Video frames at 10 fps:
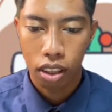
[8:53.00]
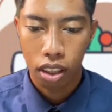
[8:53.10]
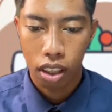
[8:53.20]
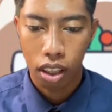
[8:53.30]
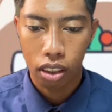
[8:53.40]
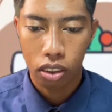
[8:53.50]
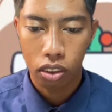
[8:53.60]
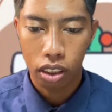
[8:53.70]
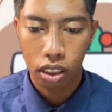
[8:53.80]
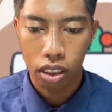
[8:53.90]
occur
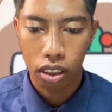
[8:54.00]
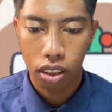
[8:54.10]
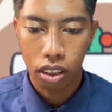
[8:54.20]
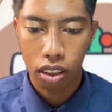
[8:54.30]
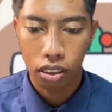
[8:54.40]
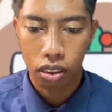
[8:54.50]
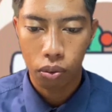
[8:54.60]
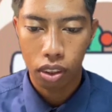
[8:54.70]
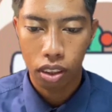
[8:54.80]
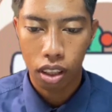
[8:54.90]
in the
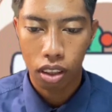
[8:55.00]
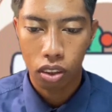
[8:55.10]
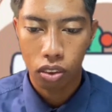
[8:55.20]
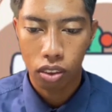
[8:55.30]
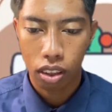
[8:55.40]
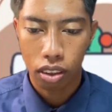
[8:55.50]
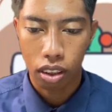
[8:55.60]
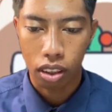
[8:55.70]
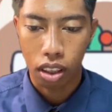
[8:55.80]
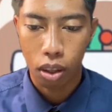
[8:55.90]
service sector such
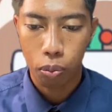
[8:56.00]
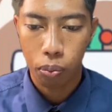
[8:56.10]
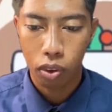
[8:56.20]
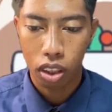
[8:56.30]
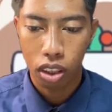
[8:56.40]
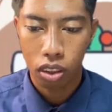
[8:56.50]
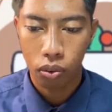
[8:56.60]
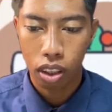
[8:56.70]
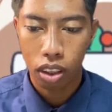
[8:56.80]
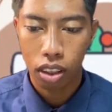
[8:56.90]
as labor
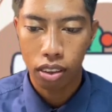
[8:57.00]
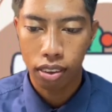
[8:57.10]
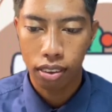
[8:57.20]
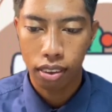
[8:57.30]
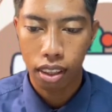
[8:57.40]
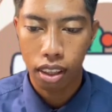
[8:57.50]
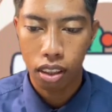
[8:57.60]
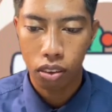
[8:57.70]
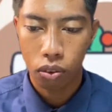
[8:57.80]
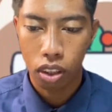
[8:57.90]
productivity,
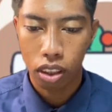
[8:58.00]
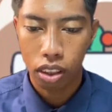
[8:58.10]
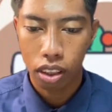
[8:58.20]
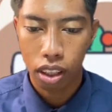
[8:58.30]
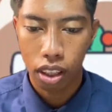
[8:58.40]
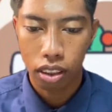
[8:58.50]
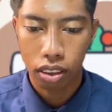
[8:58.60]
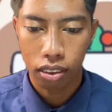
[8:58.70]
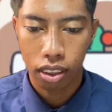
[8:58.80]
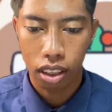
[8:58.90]
skilled worker, and
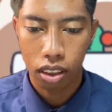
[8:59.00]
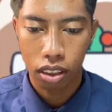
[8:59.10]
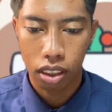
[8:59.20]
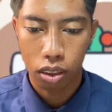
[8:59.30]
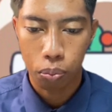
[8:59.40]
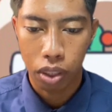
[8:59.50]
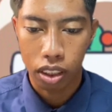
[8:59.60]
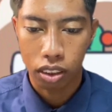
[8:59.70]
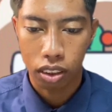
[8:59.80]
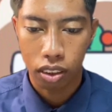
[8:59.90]
skill
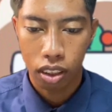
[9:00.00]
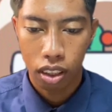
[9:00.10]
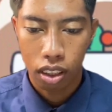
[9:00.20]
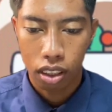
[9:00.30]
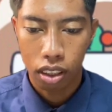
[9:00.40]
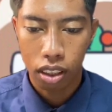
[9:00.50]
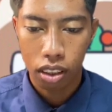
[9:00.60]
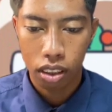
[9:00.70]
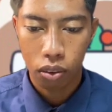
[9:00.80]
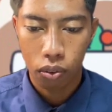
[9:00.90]
mismatch. The
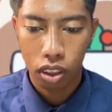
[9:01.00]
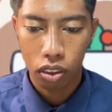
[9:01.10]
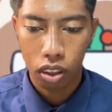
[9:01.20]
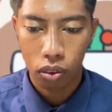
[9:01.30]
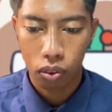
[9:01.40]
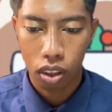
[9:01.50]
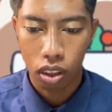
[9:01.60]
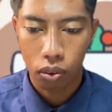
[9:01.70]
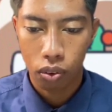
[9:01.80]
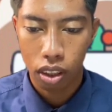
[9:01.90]
review
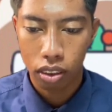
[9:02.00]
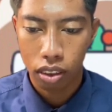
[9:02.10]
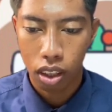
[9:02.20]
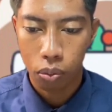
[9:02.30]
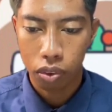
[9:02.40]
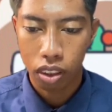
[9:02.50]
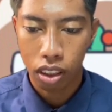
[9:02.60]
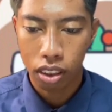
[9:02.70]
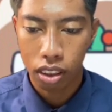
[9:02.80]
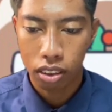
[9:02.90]
found some
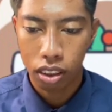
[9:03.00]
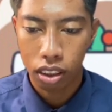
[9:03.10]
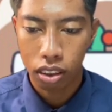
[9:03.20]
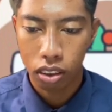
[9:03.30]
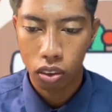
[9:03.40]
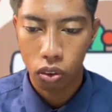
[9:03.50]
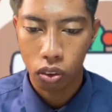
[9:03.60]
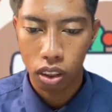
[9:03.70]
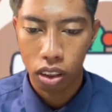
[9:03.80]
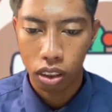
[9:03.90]
suggestions to